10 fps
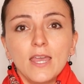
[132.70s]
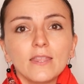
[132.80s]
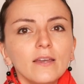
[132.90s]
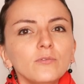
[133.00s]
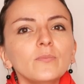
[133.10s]

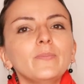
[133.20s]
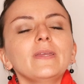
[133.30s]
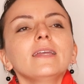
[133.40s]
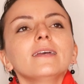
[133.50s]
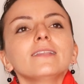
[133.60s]
That would
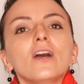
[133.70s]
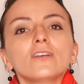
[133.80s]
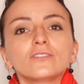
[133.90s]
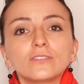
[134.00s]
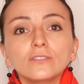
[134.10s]
be a
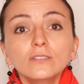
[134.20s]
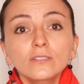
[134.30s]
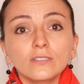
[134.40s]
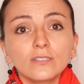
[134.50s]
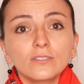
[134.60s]
lost
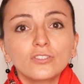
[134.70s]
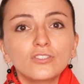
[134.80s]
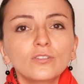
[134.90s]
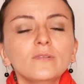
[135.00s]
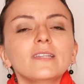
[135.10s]
good.
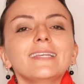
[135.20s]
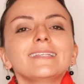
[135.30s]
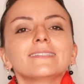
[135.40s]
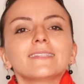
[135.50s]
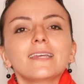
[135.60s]
German
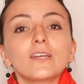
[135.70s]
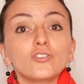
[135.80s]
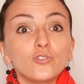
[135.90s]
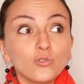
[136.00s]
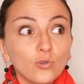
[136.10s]
is a
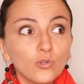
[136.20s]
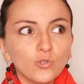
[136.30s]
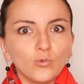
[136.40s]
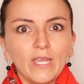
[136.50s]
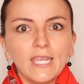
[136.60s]

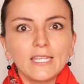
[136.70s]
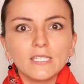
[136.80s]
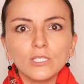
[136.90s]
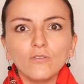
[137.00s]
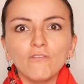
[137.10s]
doorway
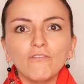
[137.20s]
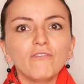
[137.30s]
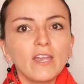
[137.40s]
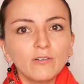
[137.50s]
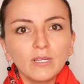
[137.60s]
to
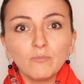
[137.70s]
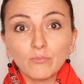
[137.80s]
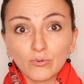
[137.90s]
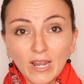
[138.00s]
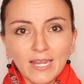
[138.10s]
very
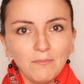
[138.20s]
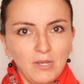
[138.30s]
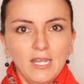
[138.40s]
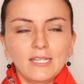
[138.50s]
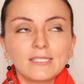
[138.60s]
bright
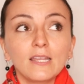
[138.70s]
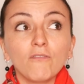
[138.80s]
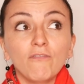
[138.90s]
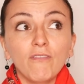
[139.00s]
minds and